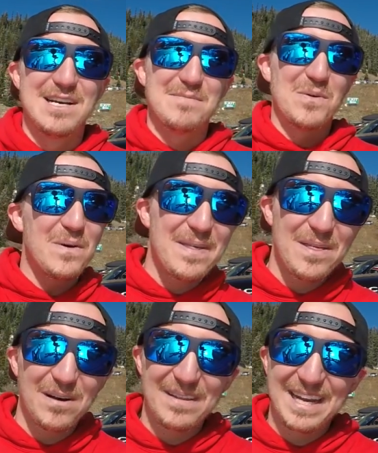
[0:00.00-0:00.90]
But with
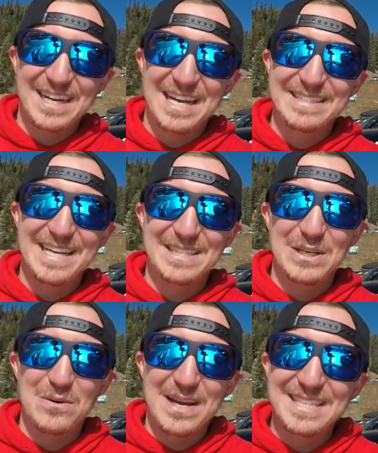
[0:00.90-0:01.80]
all that, guys, as
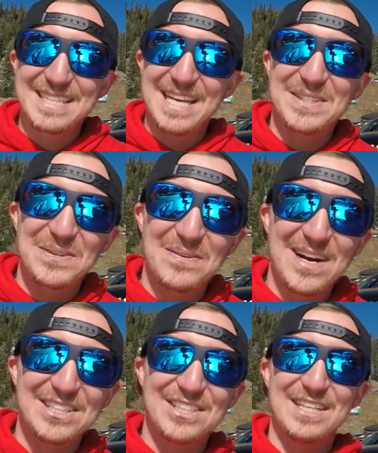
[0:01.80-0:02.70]
always, thanks for
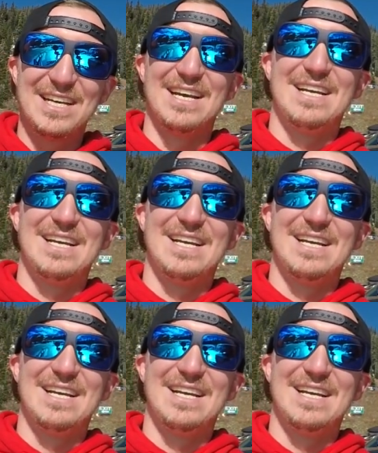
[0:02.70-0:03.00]
watching.